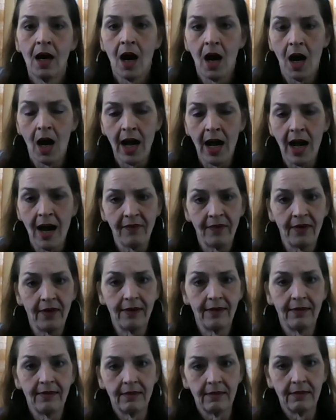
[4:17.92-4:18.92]
have
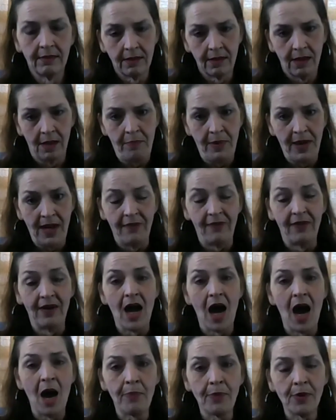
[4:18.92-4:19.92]
a bit of
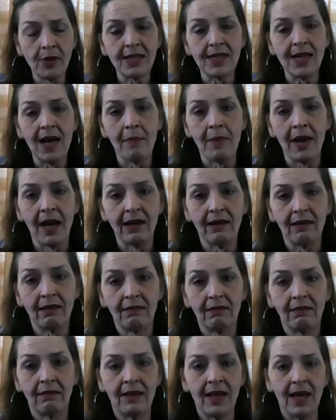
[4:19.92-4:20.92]
an upper stomach
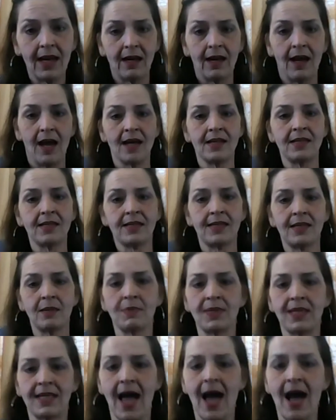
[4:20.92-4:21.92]
that has some
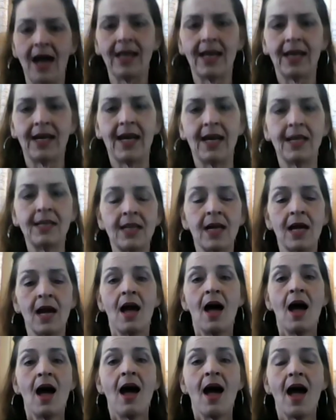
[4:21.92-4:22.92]
sag in it,
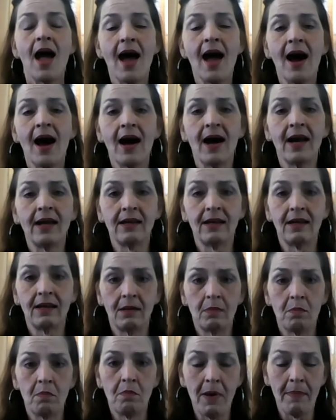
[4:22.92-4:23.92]

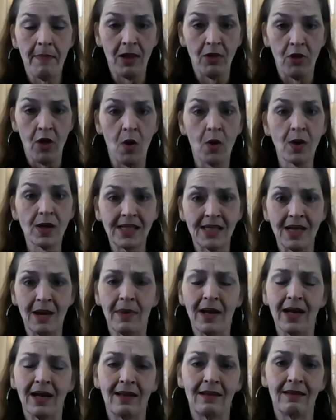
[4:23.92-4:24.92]
but my lower
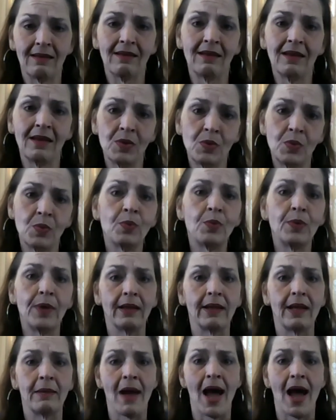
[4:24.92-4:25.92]
stomach is
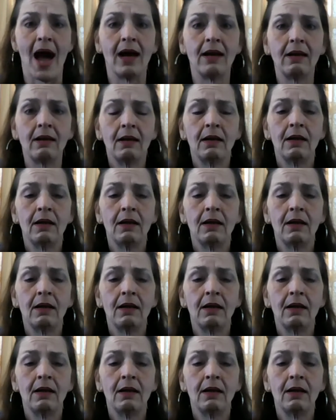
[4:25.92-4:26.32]
really bad.